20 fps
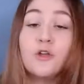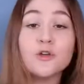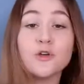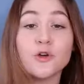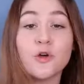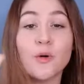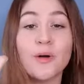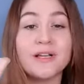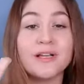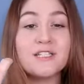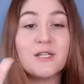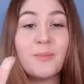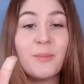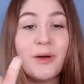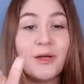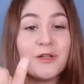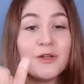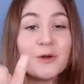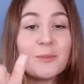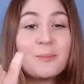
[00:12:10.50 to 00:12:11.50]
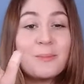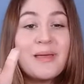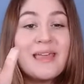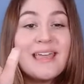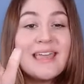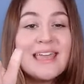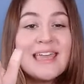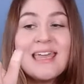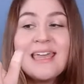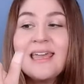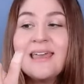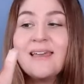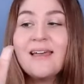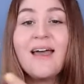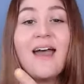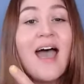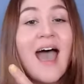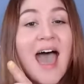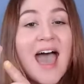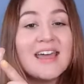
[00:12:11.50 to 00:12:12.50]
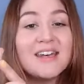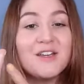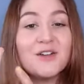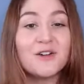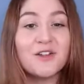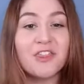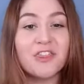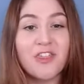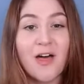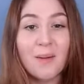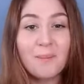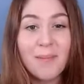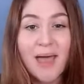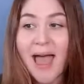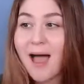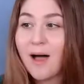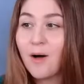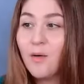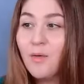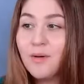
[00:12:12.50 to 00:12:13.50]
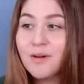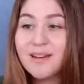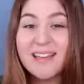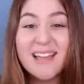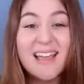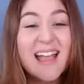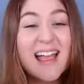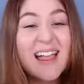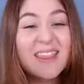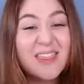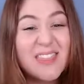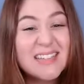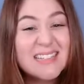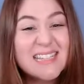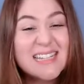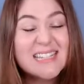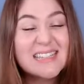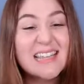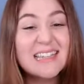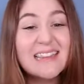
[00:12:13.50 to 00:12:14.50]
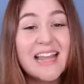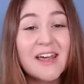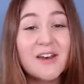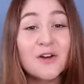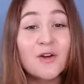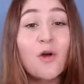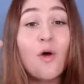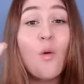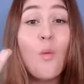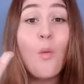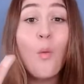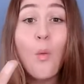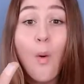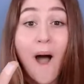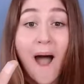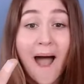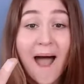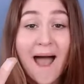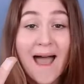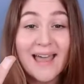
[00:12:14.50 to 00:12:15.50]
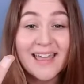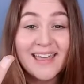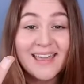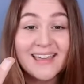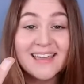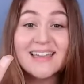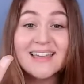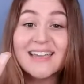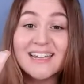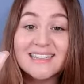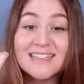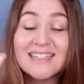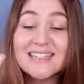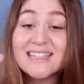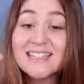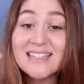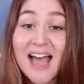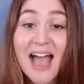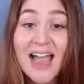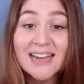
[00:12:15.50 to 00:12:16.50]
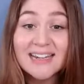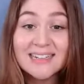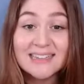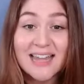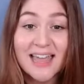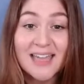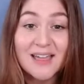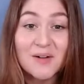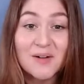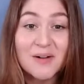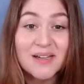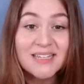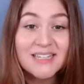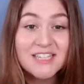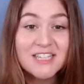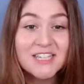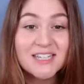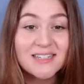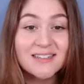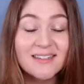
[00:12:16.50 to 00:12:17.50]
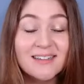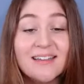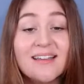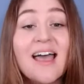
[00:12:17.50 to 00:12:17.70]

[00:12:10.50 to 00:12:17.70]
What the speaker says: You're going to put your pinky and your thumb out. This is the letter Y in sign language.